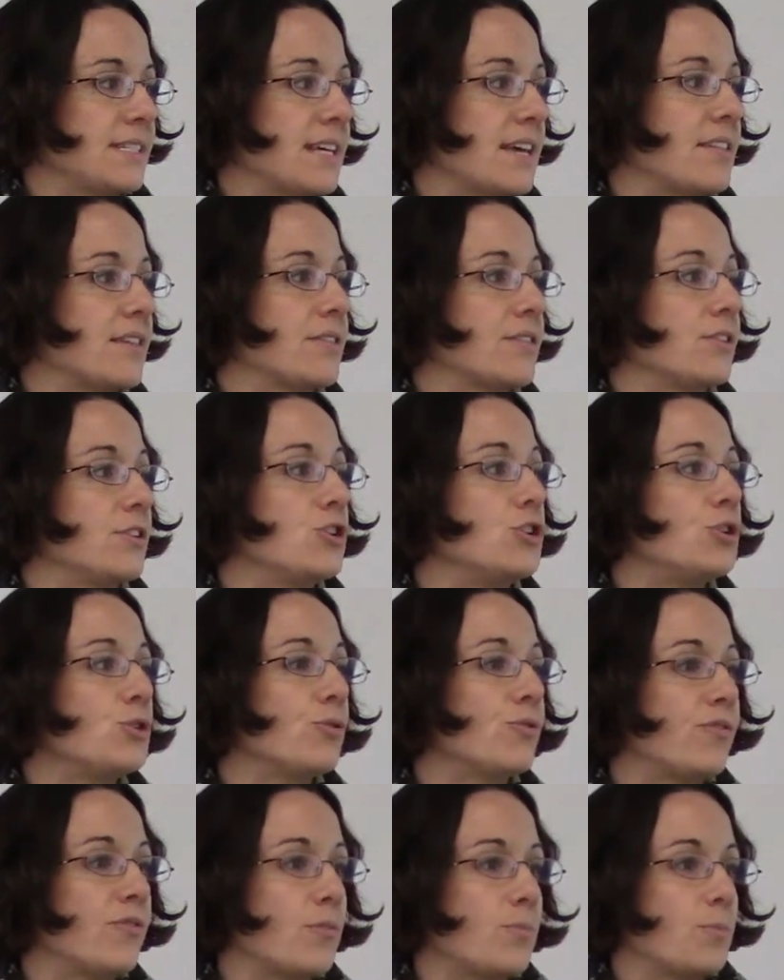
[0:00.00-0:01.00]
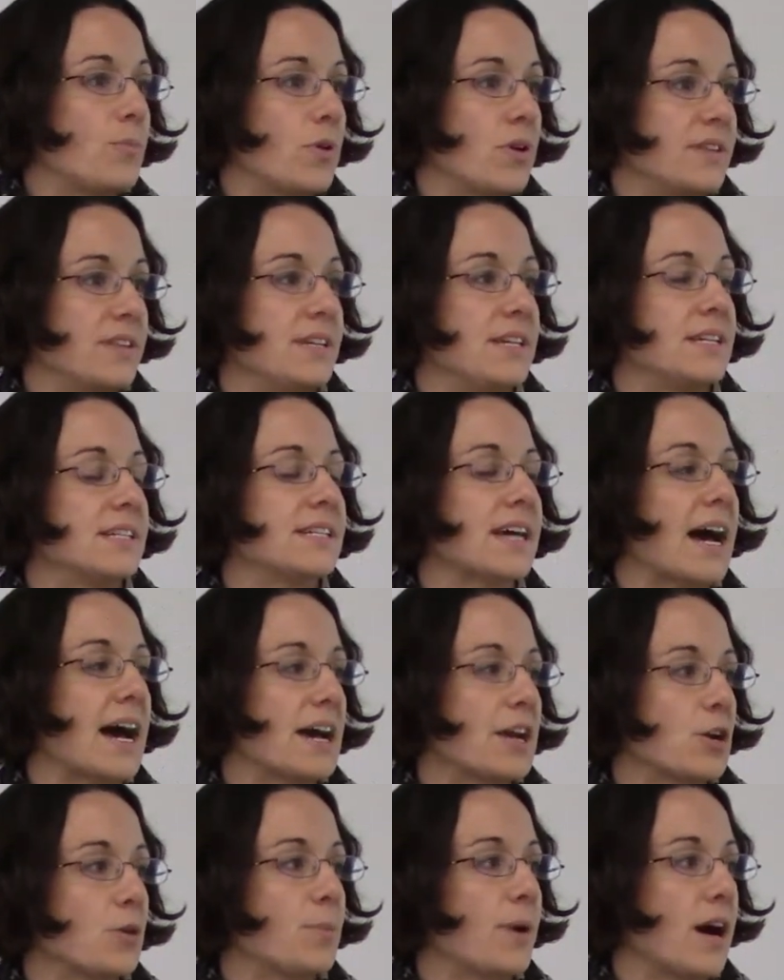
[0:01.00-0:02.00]
say that the new, the
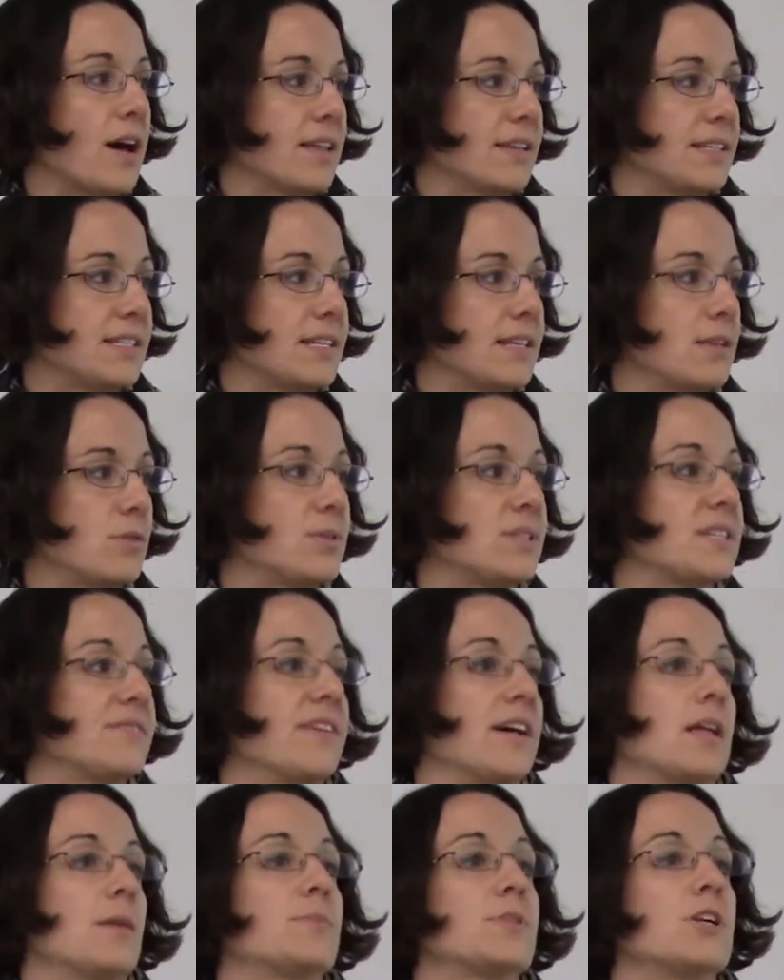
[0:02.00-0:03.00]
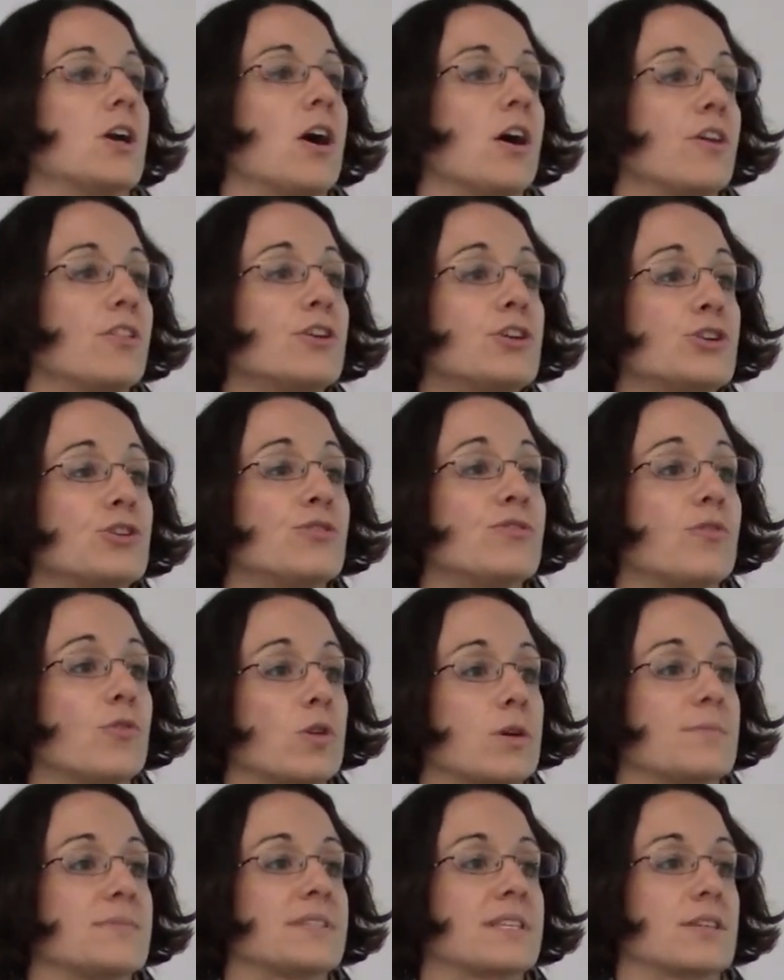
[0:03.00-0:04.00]
entire policy that was developed and all the new
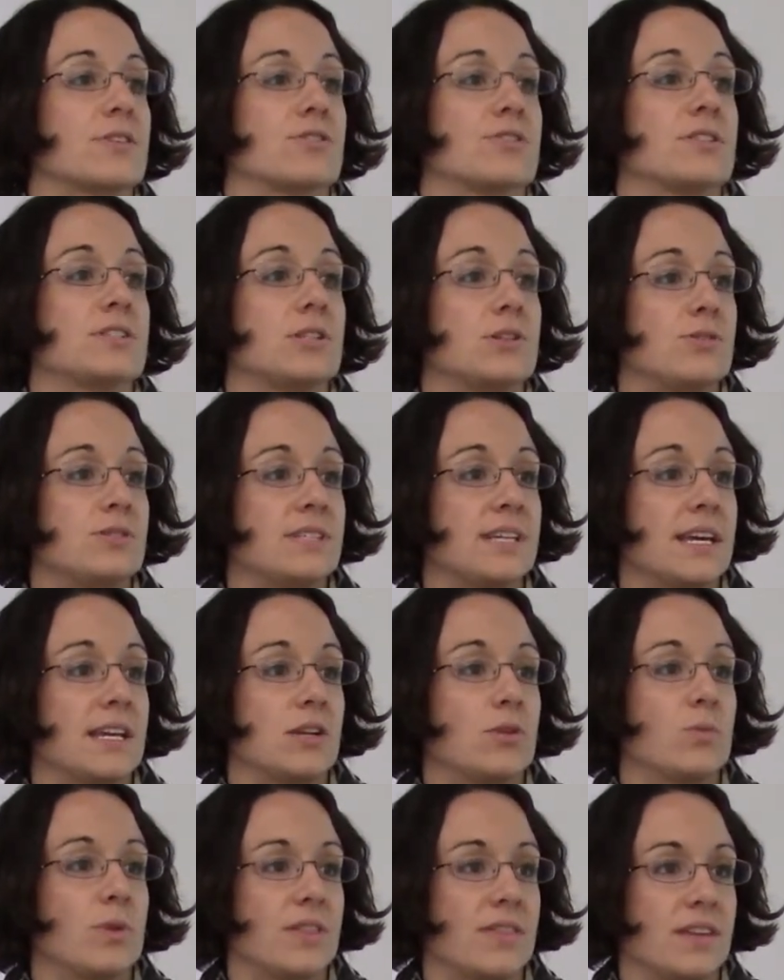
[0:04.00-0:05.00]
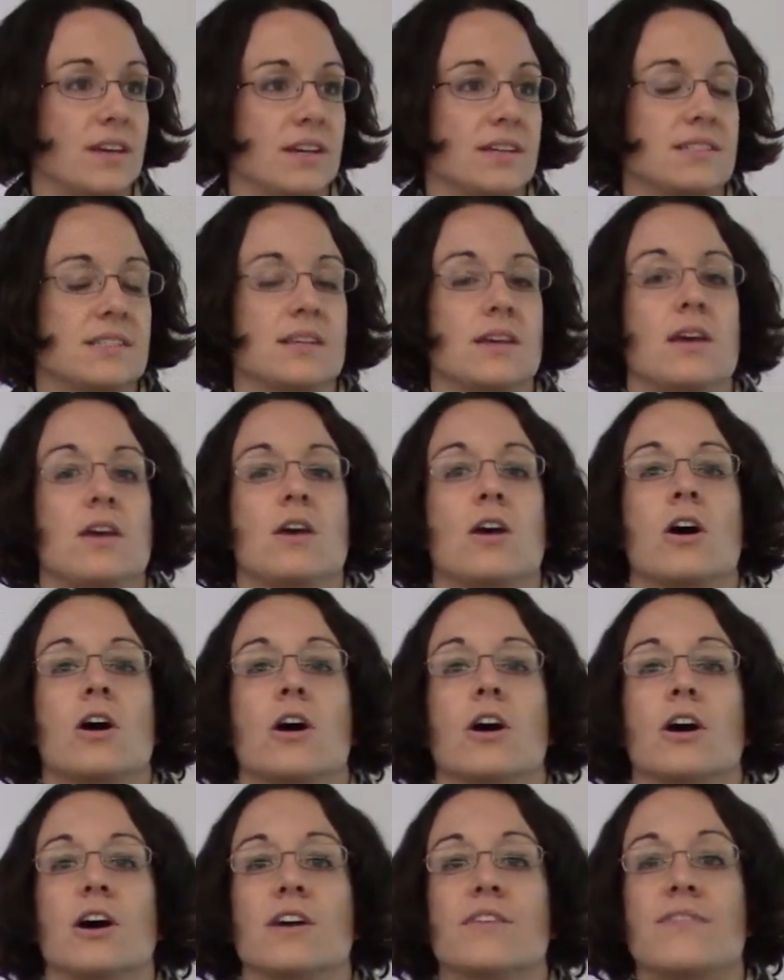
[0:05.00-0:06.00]
forms that are associated with it
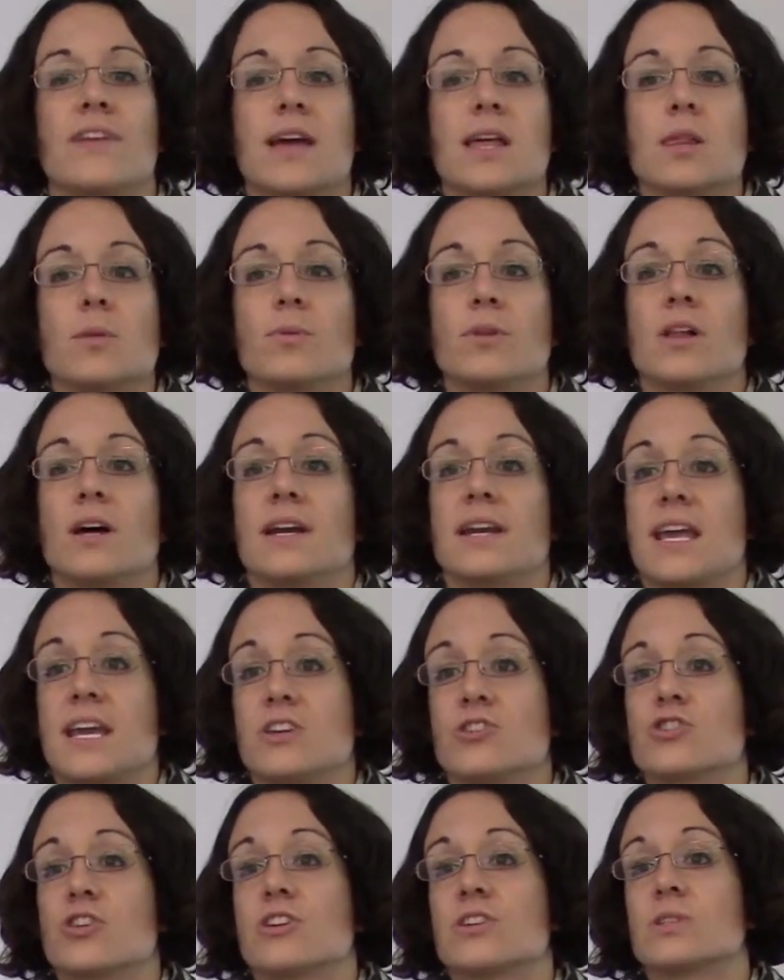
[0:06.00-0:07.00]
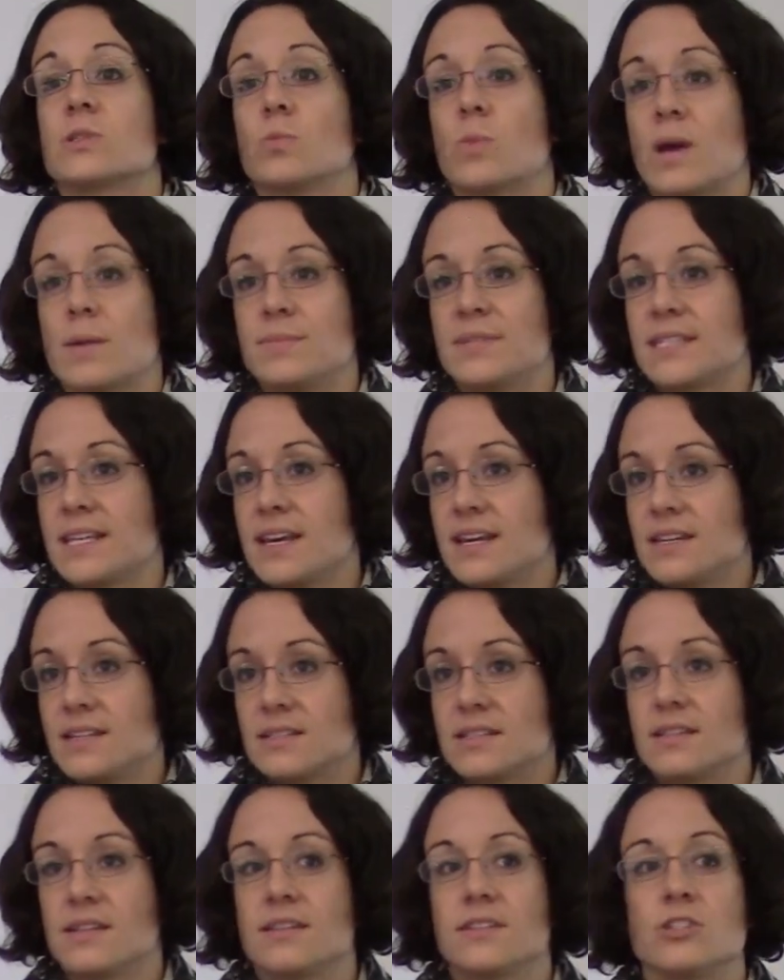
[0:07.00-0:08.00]
are available on HR's
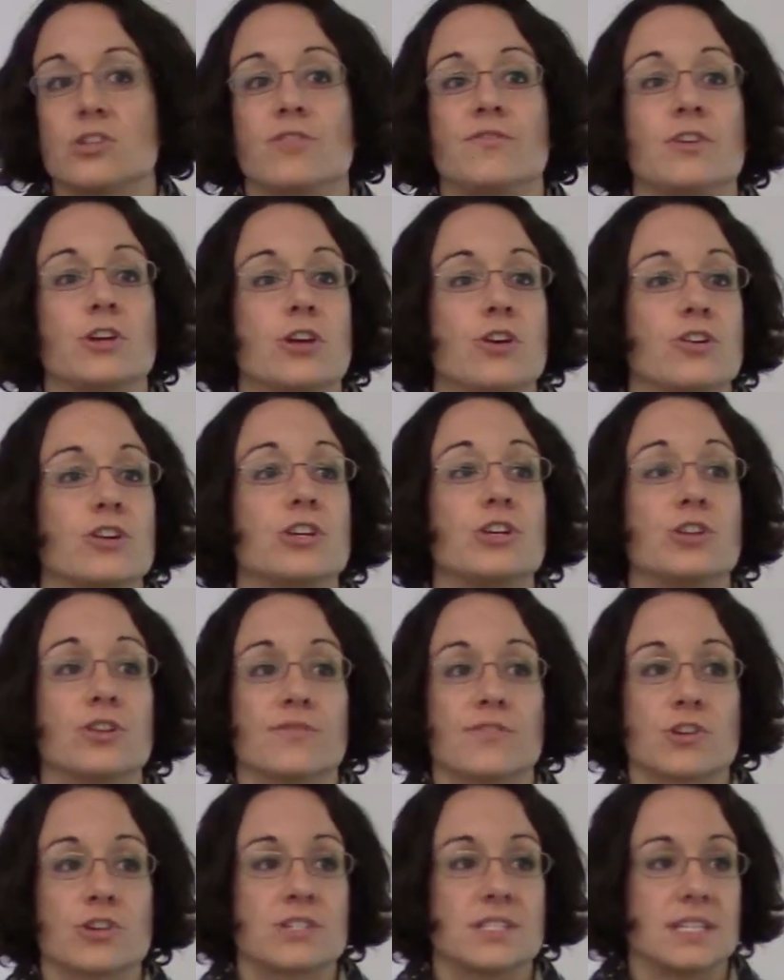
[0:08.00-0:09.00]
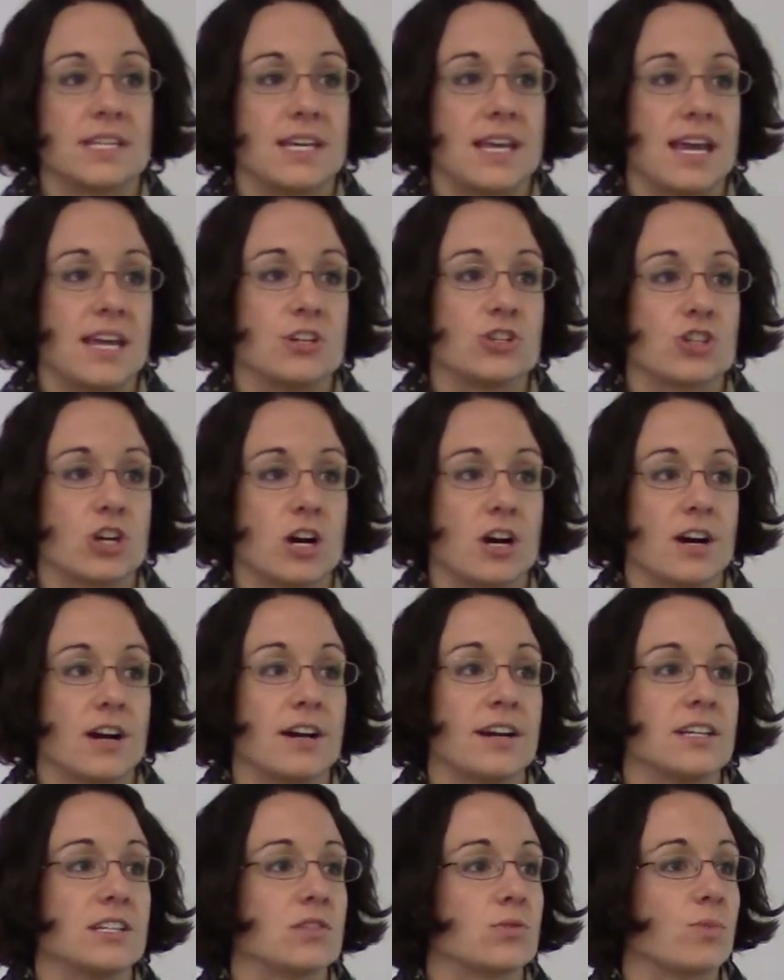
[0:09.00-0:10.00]
website. So if you go to University HR,
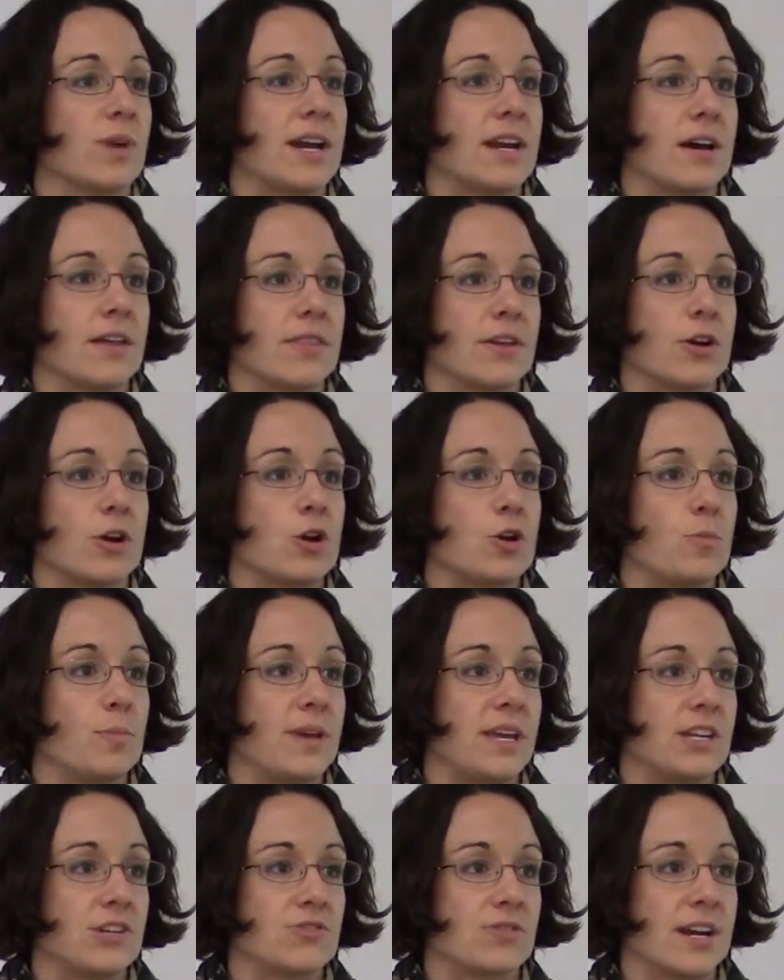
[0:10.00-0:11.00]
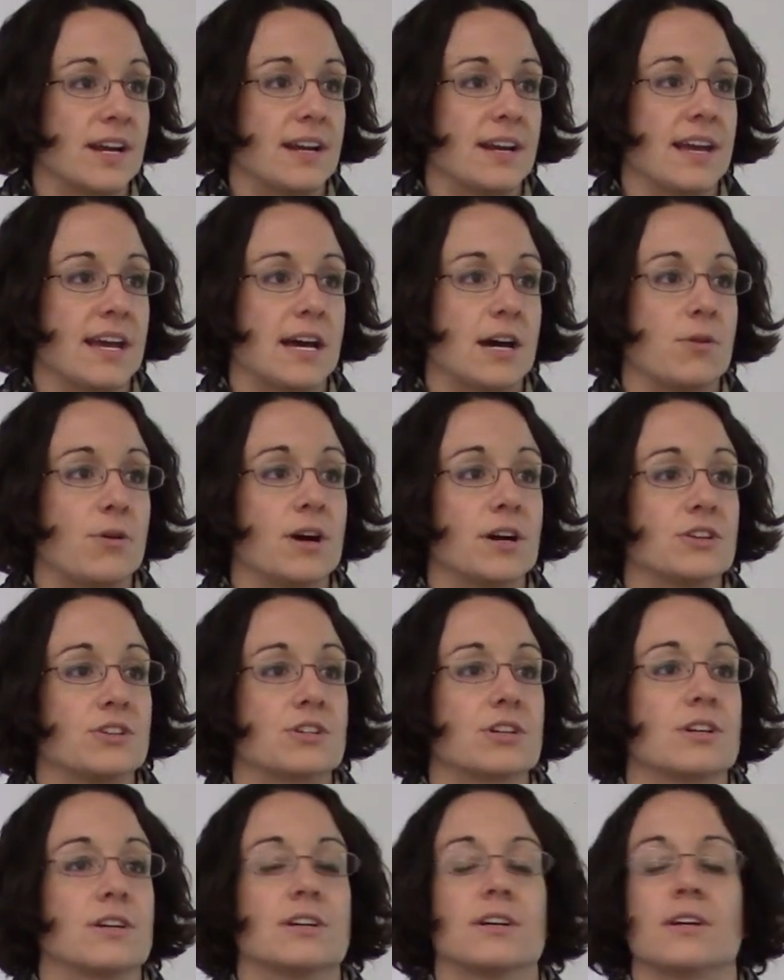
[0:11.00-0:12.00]
it's right on their homepage right now
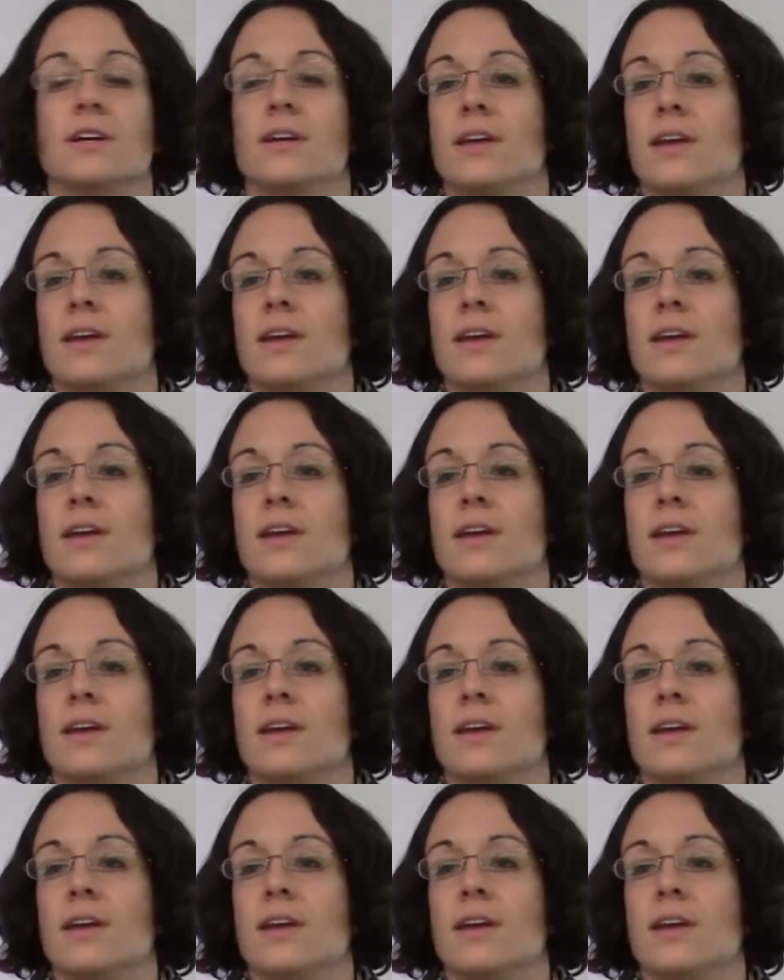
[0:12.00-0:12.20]
under